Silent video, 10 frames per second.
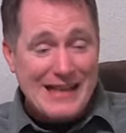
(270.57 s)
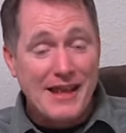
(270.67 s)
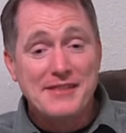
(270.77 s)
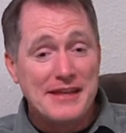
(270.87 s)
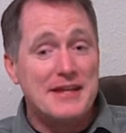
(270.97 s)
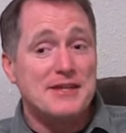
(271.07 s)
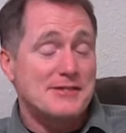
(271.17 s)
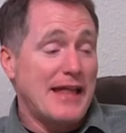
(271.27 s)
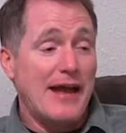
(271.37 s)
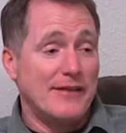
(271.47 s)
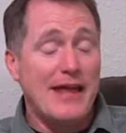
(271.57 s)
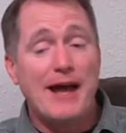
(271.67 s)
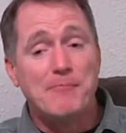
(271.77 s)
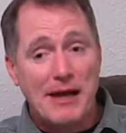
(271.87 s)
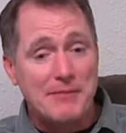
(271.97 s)
Cleanliness. That
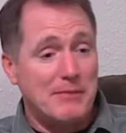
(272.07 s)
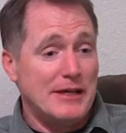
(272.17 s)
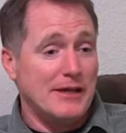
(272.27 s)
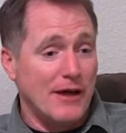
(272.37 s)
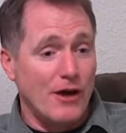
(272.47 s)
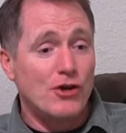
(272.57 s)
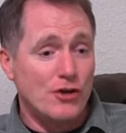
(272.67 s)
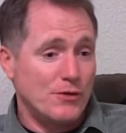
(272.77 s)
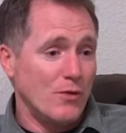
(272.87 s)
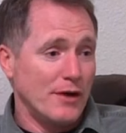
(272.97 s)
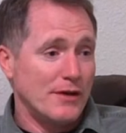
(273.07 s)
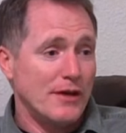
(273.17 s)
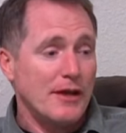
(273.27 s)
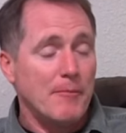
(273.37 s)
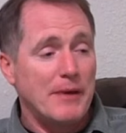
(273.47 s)
that might be a good one
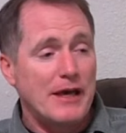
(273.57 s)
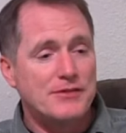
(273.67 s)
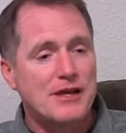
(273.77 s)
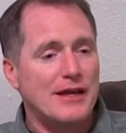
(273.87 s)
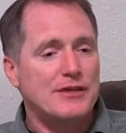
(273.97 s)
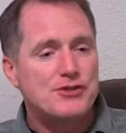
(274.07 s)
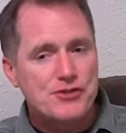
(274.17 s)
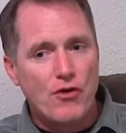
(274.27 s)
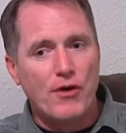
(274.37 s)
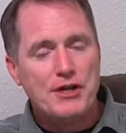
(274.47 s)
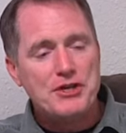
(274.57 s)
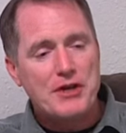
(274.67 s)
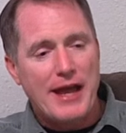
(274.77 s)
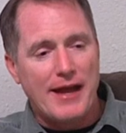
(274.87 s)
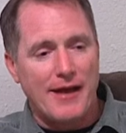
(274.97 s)
because snoring you
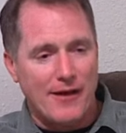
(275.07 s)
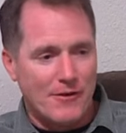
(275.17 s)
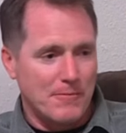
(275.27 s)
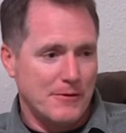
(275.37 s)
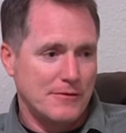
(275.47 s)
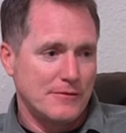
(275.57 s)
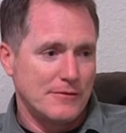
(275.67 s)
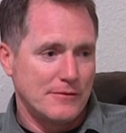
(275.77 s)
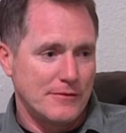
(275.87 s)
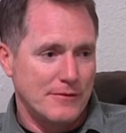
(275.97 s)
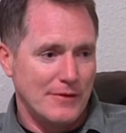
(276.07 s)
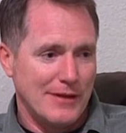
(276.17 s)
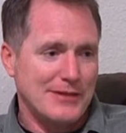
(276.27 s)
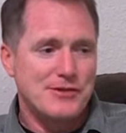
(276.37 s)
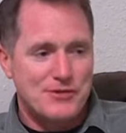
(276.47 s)
can't help,
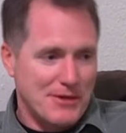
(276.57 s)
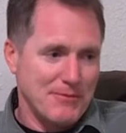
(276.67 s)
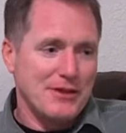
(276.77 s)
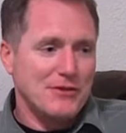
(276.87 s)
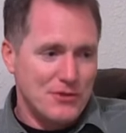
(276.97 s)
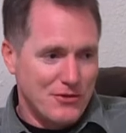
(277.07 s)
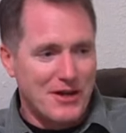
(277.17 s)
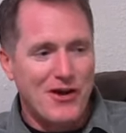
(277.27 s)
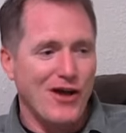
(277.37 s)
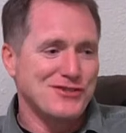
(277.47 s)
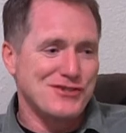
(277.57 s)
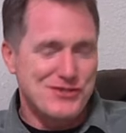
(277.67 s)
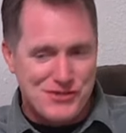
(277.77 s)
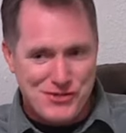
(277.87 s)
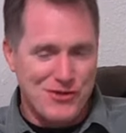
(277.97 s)
unless there's something you do that causes
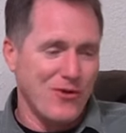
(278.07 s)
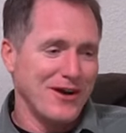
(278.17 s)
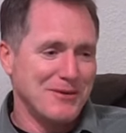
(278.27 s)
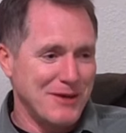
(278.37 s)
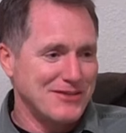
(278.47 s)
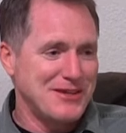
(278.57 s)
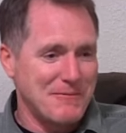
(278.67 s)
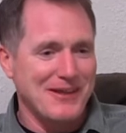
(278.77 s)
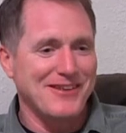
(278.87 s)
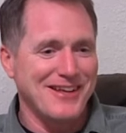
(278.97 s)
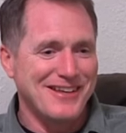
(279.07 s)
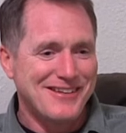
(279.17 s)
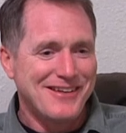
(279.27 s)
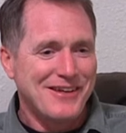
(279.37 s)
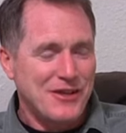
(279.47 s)
the snoring. But typically,
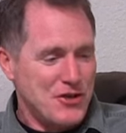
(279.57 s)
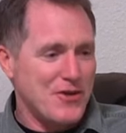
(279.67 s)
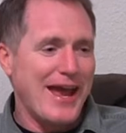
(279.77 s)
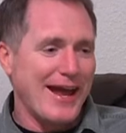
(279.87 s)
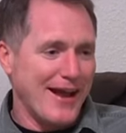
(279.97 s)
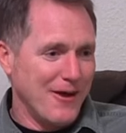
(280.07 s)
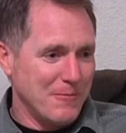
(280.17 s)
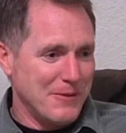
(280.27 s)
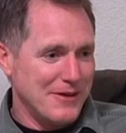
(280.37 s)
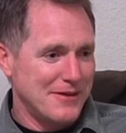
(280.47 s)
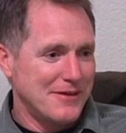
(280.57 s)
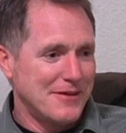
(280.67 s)
you can't help it.